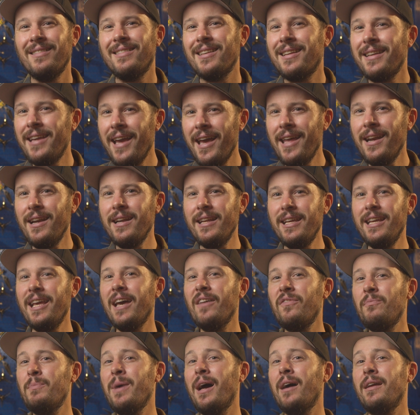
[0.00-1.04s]
The Canon
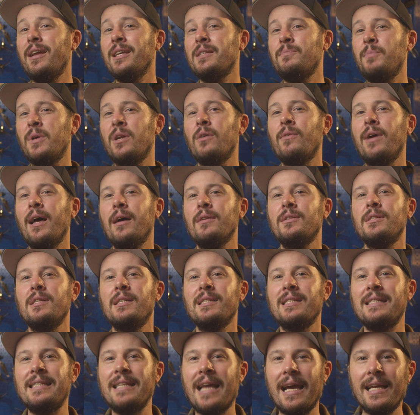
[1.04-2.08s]
EF mount has been around
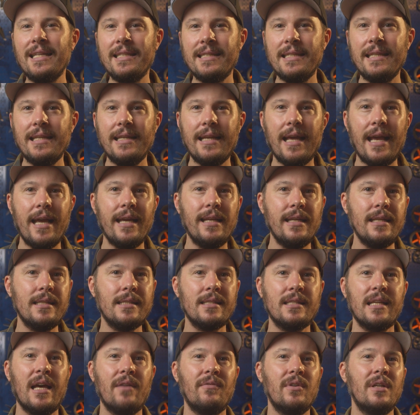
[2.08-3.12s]
since
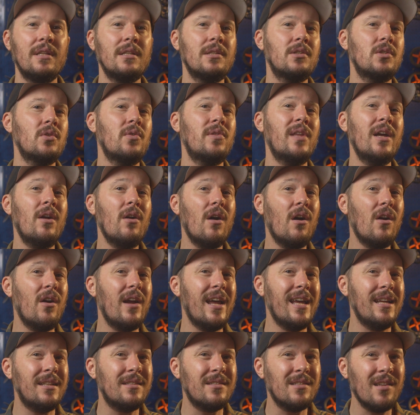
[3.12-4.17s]
1987, so there are
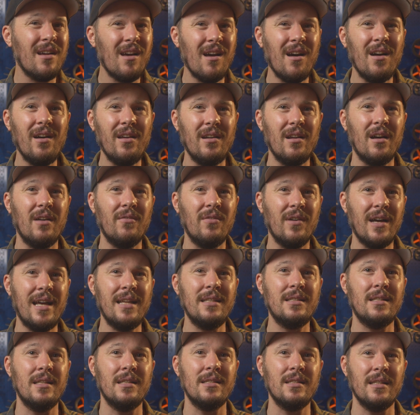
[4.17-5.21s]
a ton of
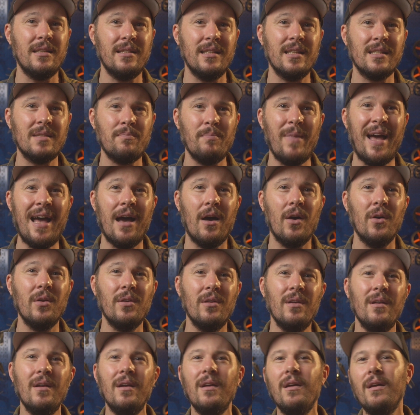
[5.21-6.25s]
lenses in this mount.
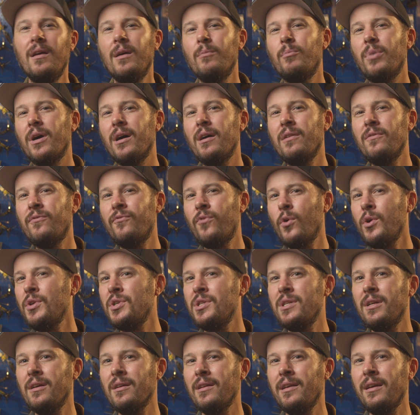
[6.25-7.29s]
But
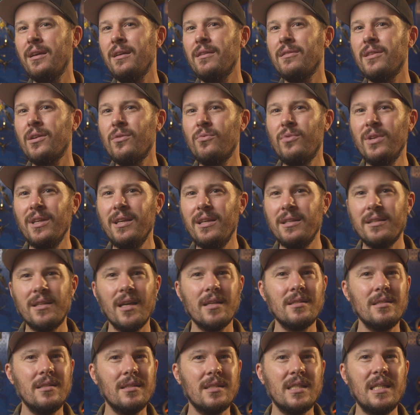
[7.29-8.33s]
unfortunately, there really
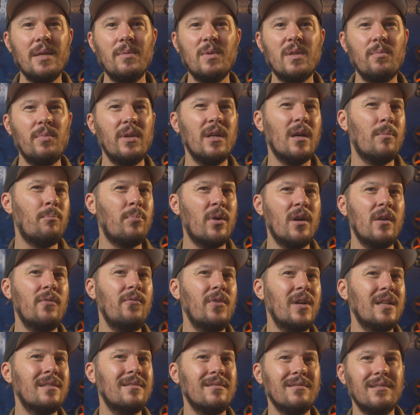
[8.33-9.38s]
doesn't seem to be a
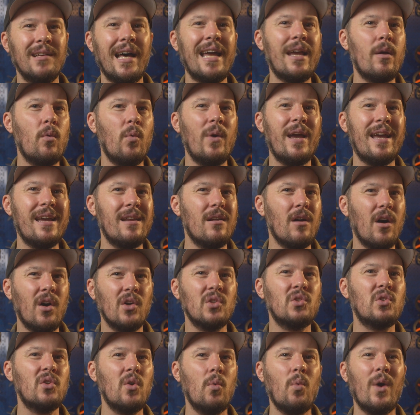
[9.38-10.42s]
perfect, lightweight,
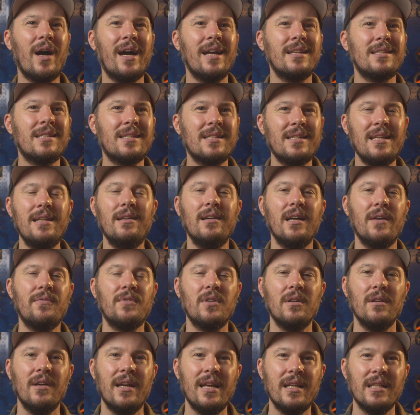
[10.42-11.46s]
ultra-wide
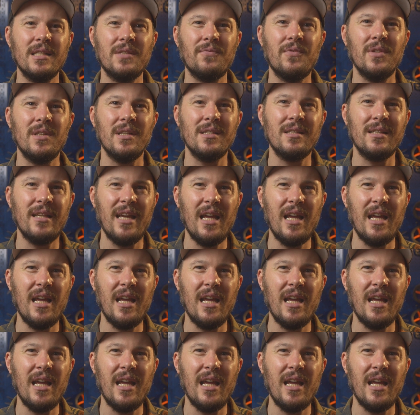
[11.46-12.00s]
cinelifter lens for this